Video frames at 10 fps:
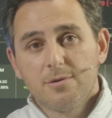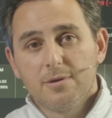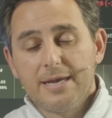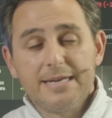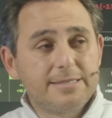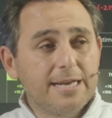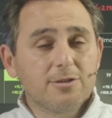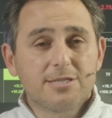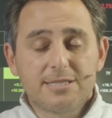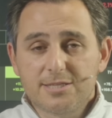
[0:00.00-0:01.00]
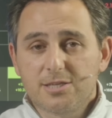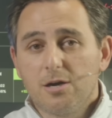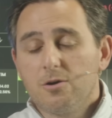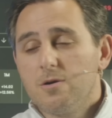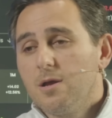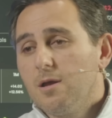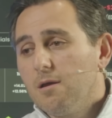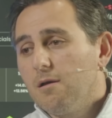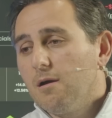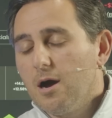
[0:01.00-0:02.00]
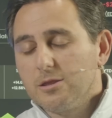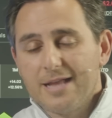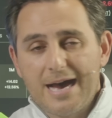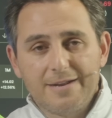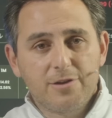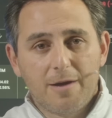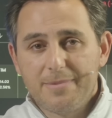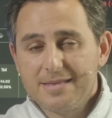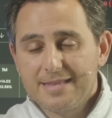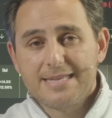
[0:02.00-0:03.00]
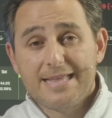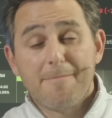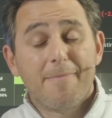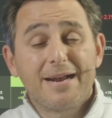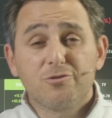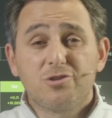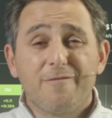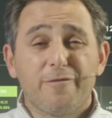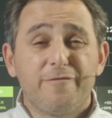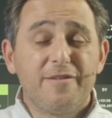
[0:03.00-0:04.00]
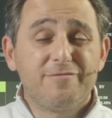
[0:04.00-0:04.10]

Intel, Cisco, a lot of companies like that. Microsoft for 15